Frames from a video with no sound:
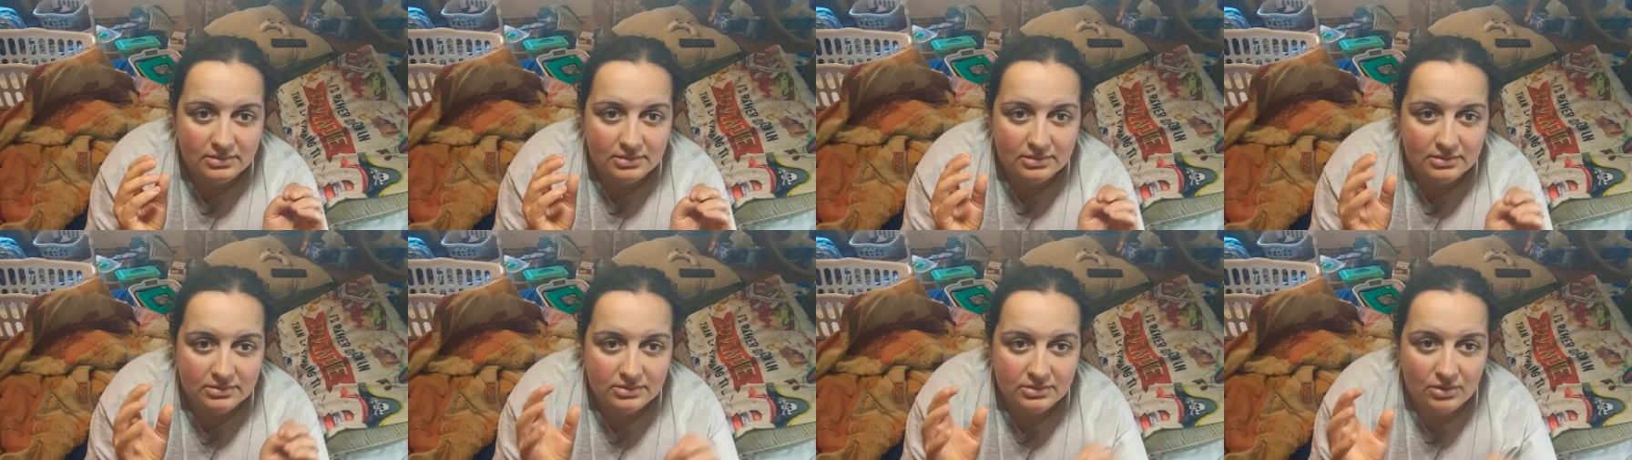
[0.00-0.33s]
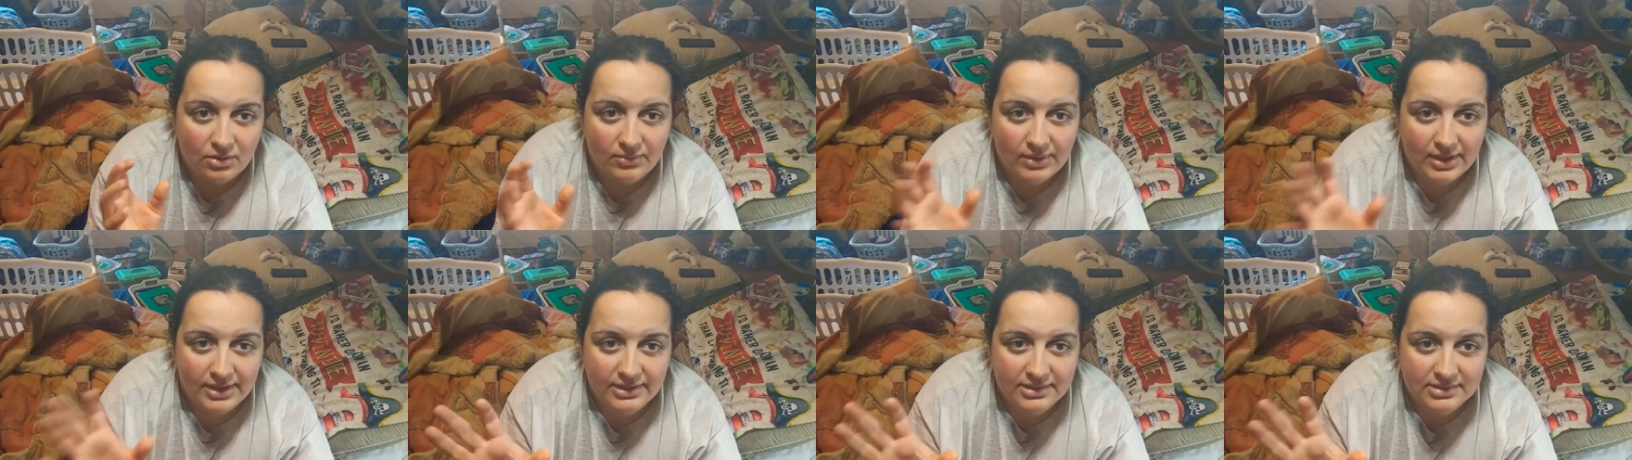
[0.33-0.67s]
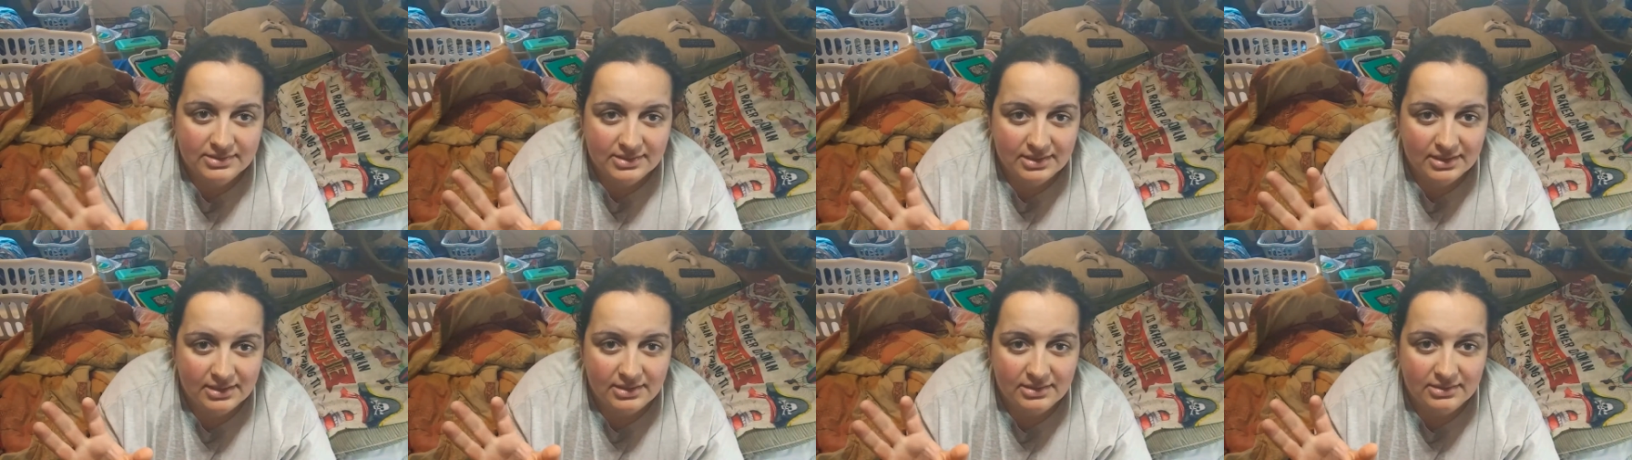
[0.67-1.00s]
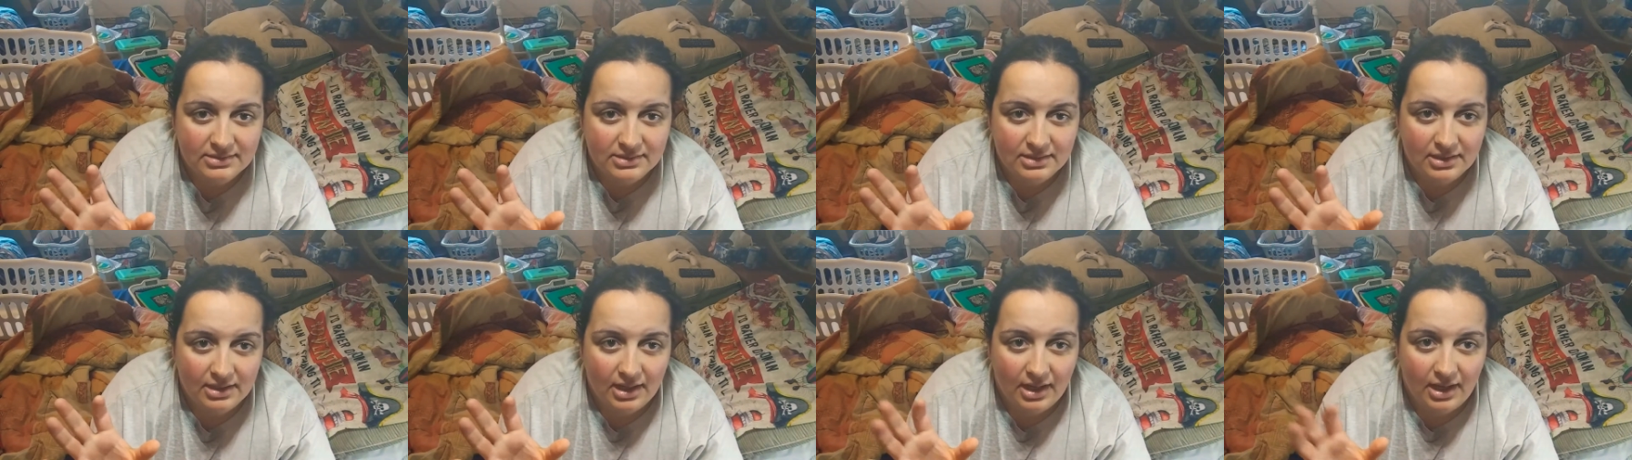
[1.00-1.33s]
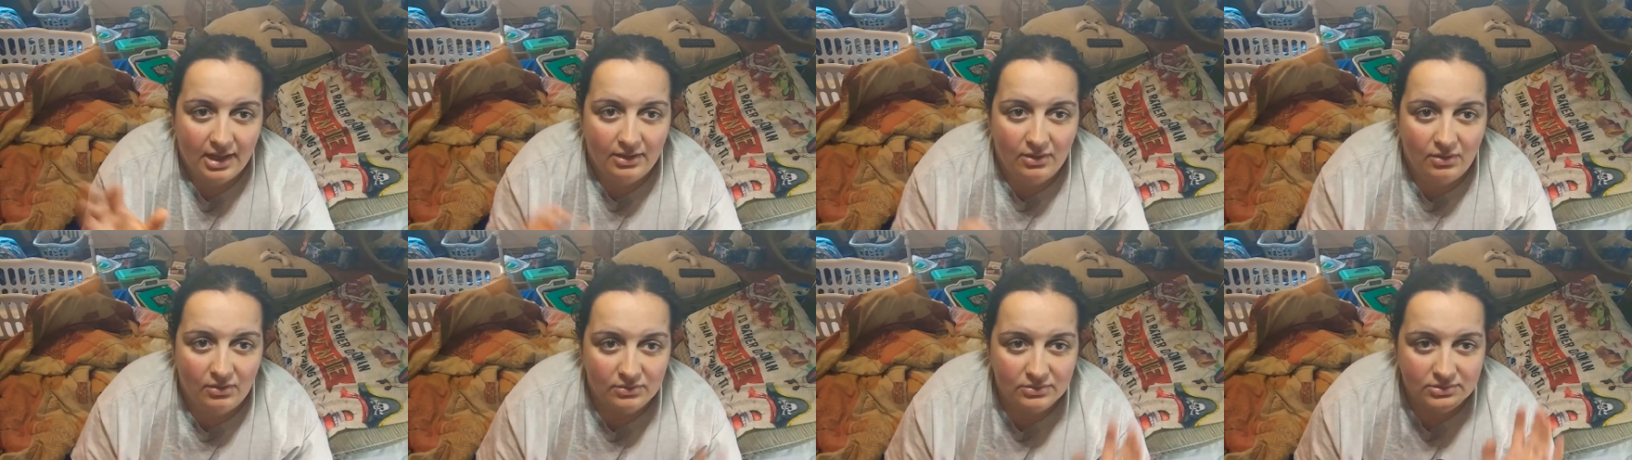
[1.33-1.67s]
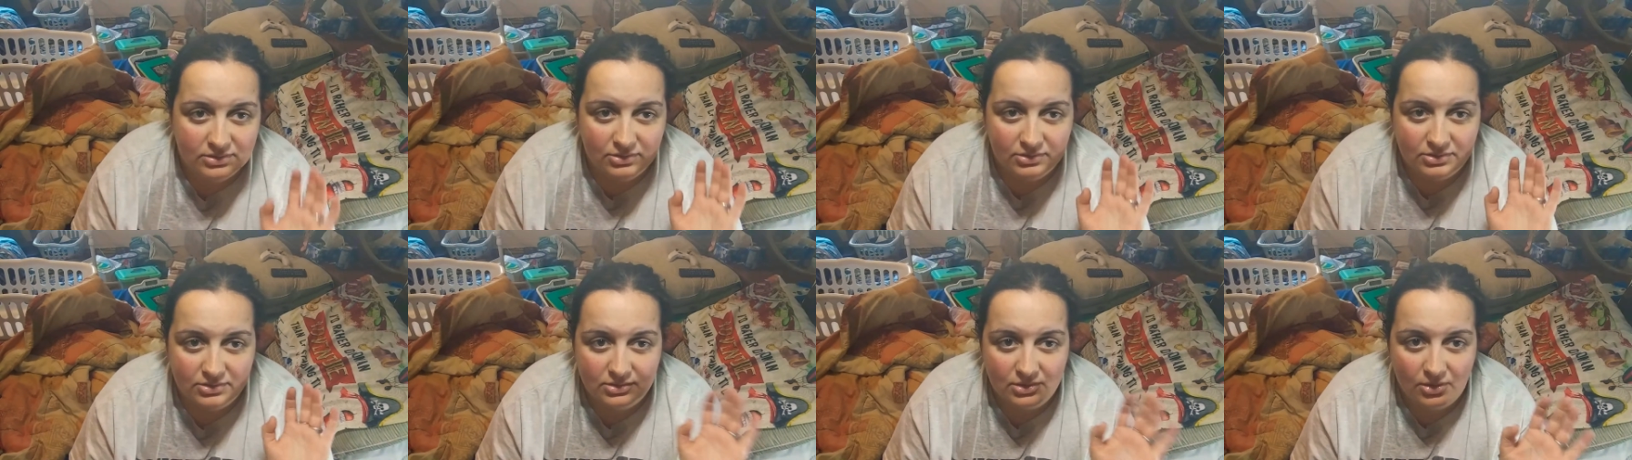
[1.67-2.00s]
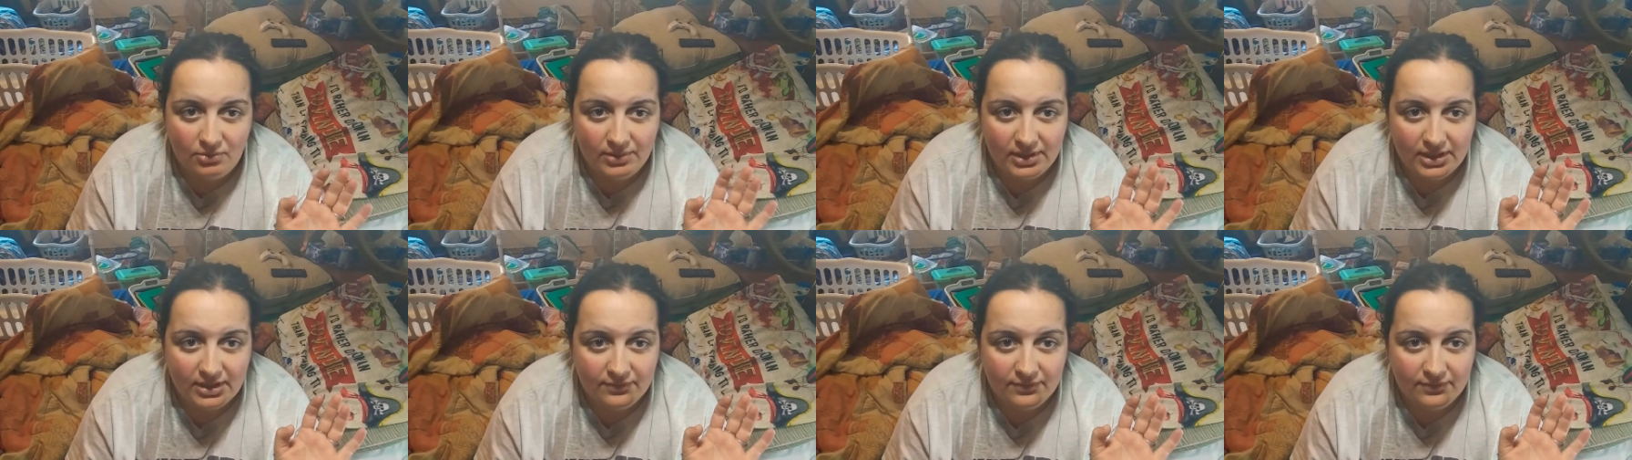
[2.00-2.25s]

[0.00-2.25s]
so innocent and also so